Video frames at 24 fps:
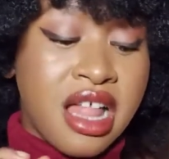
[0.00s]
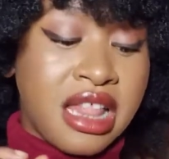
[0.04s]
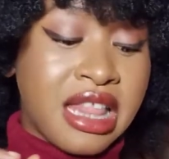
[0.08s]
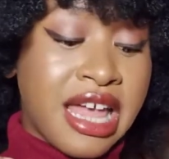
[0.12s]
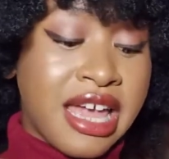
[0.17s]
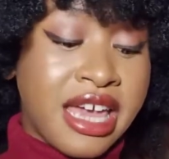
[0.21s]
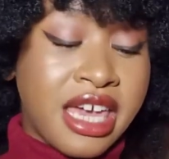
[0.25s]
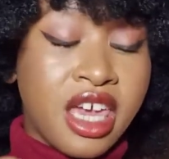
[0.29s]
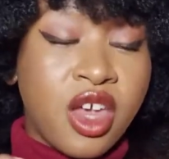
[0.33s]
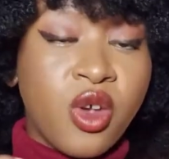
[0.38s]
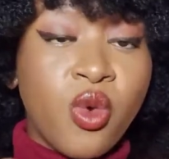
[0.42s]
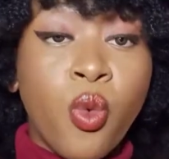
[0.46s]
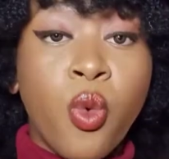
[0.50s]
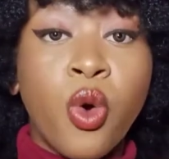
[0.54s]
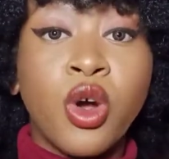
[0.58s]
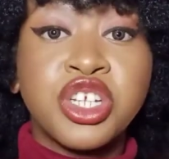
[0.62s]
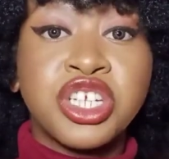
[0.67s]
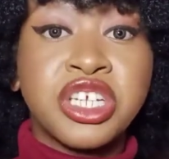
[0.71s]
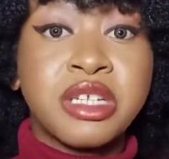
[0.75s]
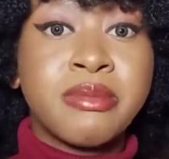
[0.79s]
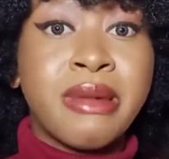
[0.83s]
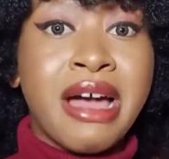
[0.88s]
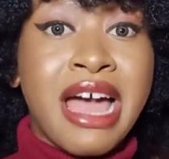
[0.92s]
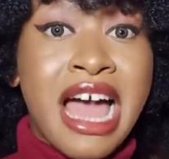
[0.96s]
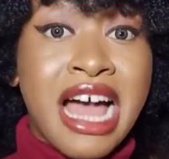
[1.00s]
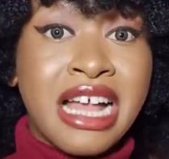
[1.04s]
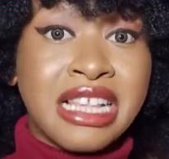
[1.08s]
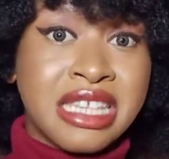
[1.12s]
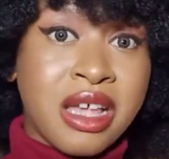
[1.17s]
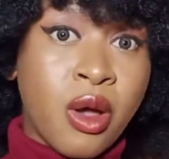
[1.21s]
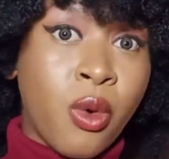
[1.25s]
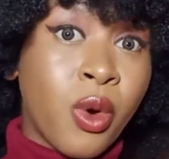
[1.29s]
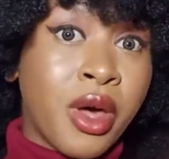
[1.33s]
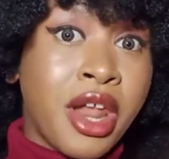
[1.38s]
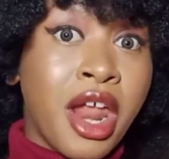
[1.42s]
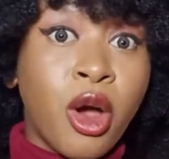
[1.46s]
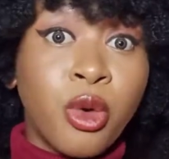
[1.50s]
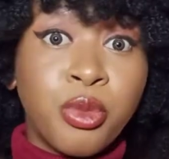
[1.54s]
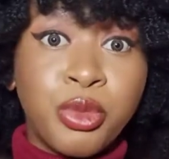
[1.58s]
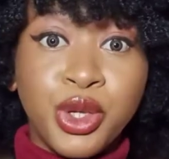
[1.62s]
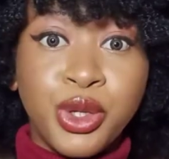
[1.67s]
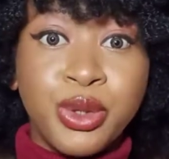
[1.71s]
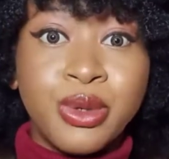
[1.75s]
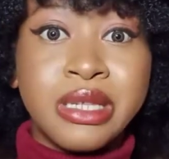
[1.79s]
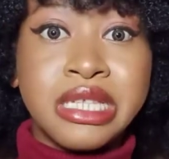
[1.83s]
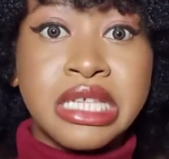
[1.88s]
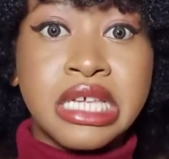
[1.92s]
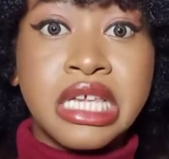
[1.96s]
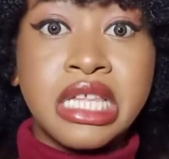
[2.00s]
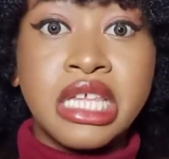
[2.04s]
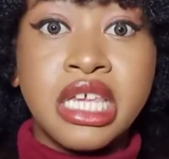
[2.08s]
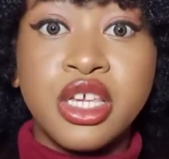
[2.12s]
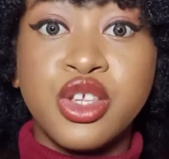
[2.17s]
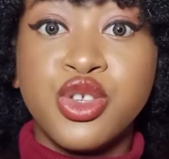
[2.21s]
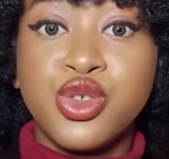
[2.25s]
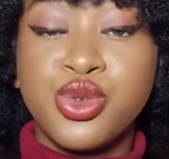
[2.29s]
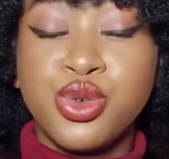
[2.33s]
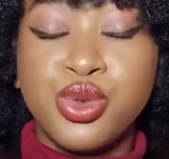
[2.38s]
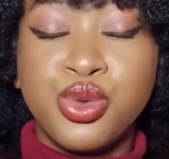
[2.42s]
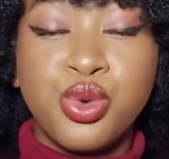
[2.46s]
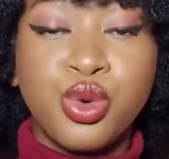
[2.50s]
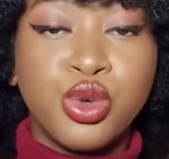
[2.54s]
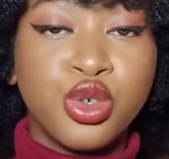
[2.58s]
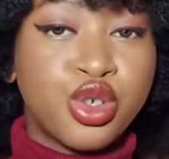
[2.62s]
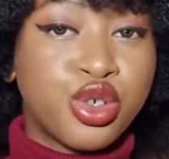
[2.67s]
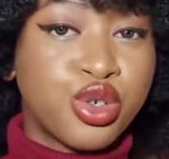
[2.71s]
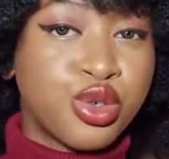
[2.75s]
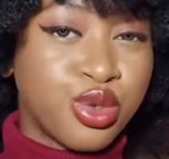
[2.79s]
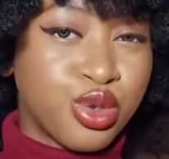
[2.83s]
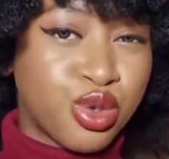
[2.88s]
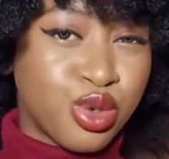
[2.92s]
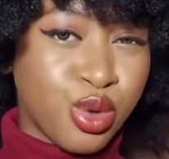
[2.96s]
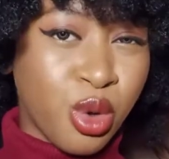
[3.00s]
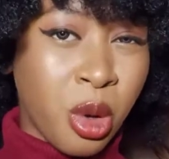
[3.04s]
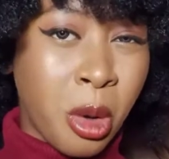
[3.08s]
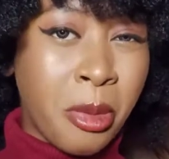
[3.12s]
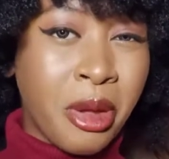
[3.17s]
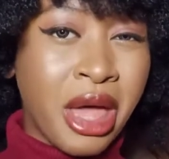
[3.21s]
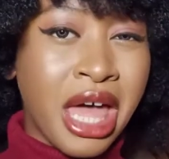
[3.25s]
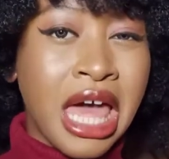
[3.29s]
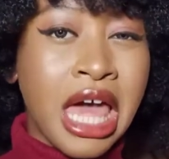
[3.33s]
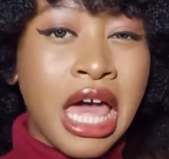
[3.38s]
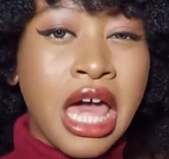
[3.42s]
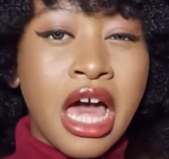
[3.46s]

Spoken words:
like in washing my hands, and what I'll be using is Dudu Ocean soap.